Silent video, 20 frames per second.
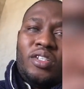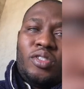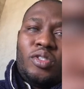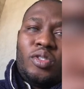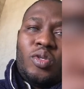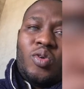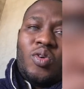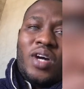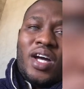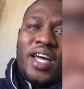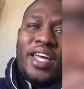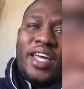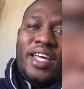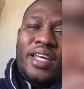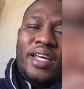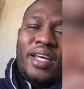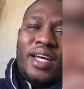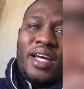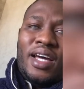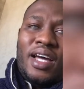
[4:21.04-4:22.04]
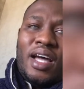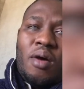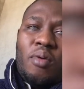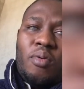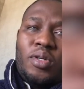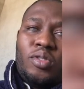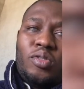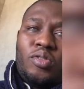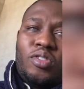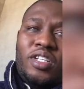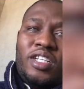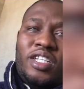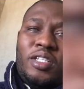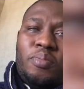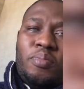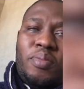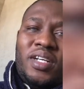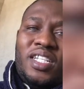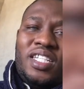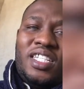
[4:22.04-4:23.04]
So I was also
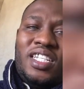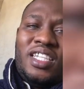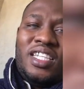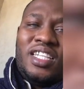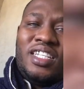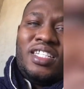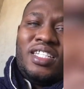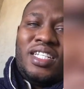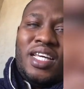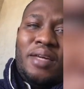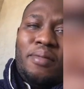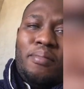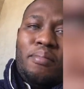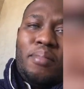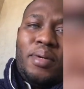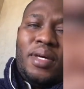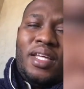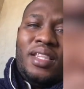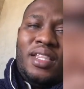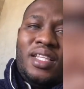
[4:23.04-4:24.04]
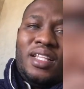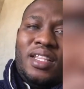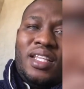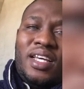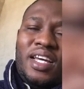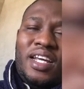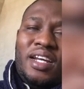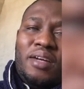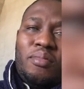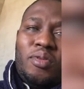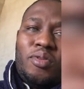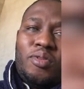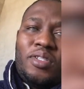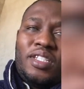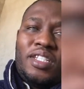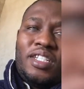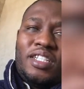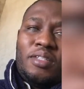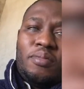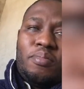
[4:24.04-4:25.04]
experiencing the same pain that the animal
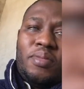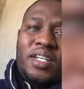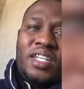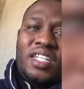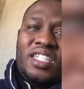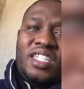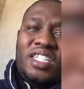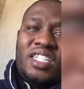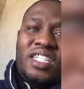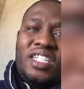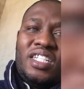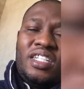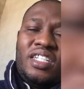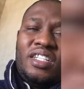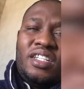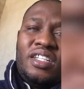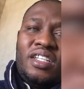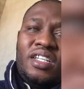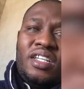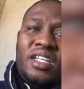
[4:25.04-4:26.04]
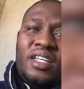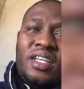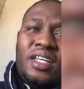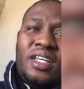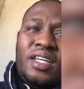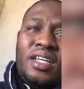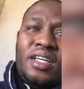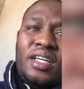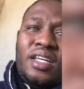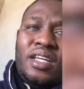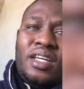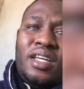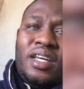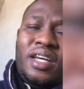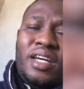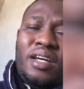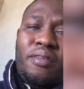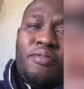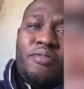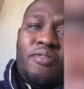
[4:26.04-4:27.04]
was experiencing.
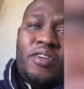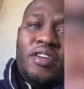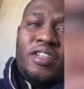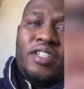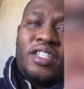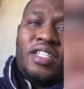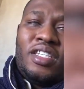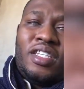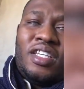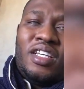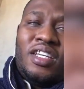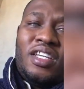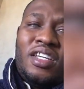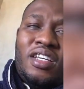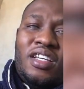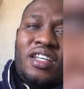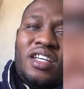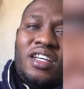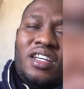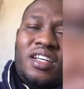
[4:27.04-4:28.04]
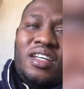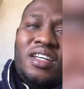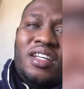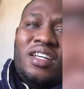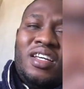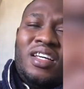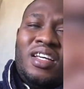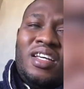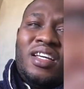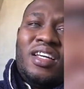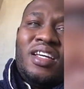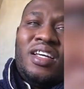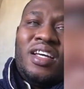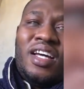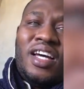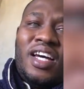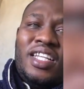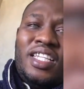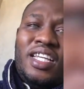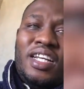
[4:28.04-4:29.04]
At first,
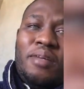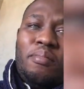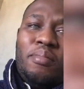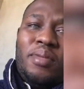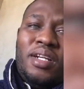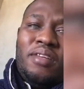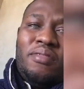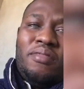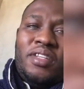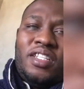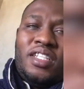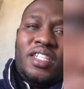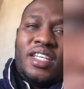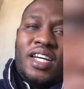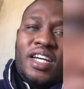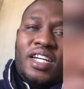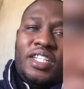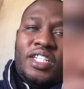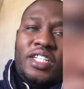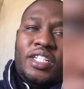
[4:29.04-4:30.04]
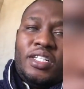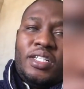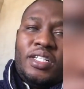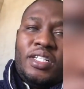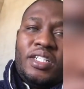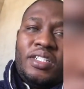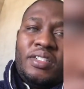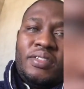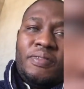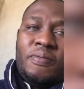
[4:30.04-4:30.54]
I didn't believe in such.